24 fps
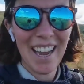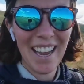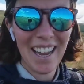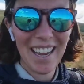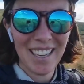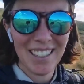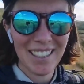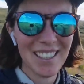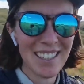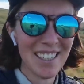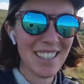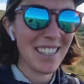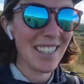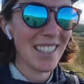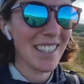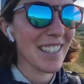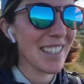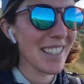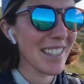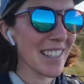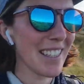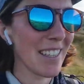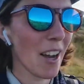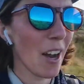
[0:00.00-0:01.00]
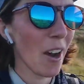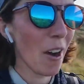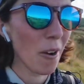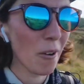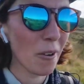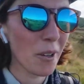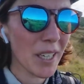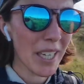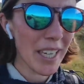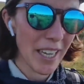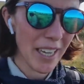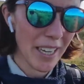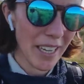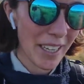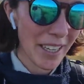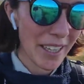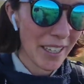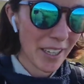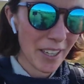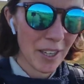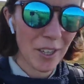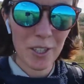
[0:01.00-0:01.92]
and it's only a